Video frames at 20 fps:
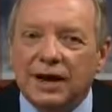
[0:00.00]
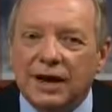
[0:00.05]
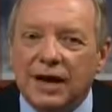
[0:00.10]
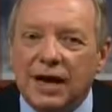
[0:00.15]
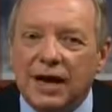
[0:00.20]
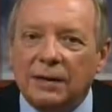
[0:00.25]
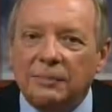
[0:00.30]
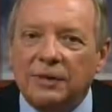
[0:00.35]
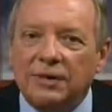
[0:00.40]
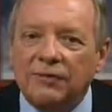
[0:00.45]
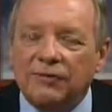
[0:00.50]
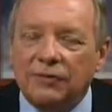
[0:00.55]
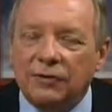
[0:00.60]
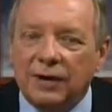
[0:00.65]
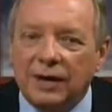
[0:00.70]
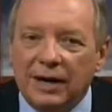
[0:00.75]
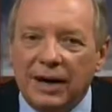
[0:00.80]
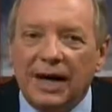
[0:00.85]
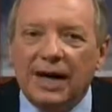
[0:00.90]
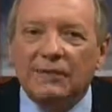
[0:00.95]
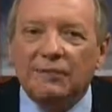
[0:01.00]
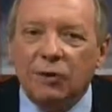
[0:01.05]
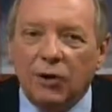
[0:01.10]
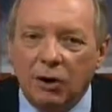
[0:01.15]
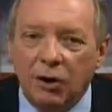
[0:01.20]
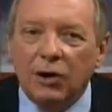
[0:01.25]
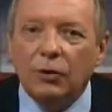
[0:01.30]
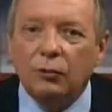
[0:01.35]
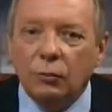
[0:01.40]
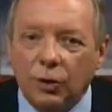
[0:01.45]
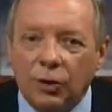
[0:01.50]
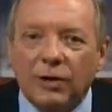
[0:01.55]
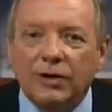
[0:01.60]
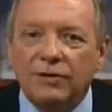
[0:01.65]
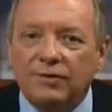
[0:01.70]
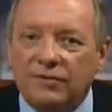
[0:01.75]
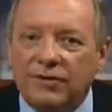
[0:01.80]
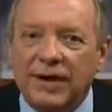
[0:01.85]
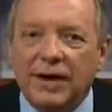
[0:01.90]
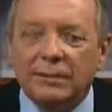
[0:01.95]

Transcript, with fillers: economy for a lot of hardworking